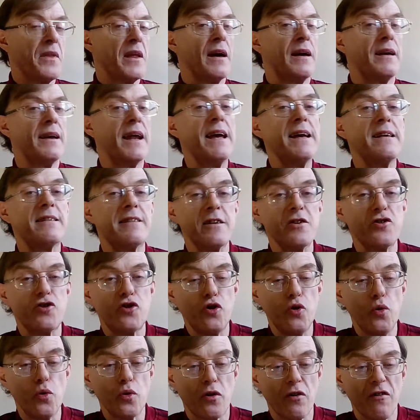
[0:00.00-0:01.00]
Latest
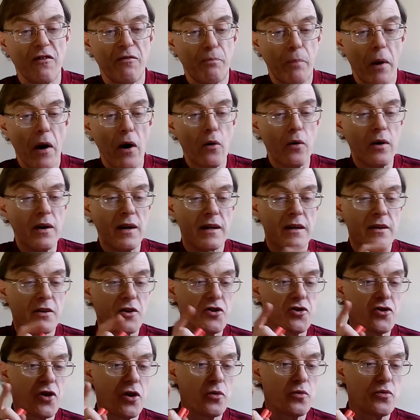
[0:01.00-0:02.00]
YouGov polling
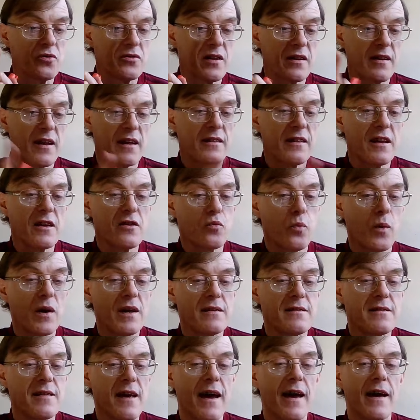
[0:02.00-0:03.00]
shows that this
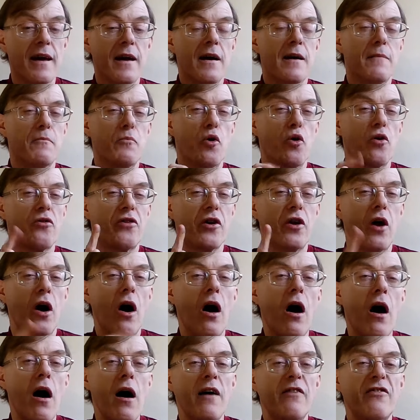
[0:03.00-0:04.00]
winter, more than
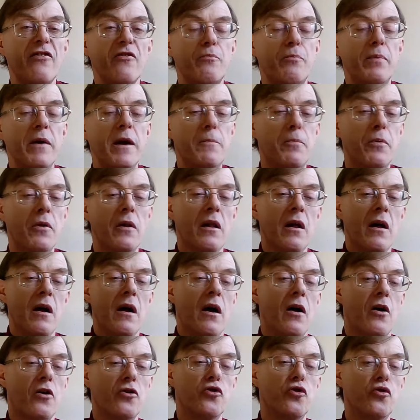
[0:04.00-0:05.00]
half of people
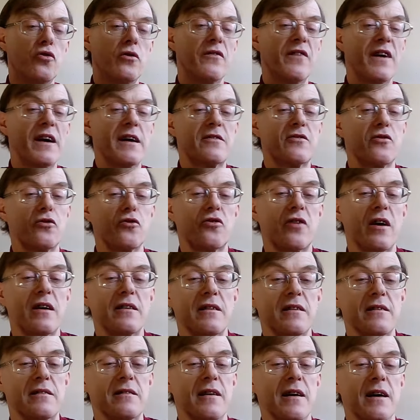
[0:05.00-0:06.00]
on universal
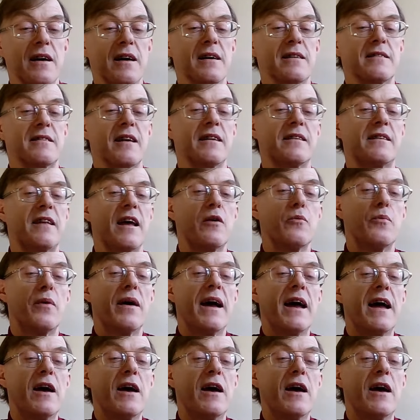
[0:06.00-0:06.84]
credit said they were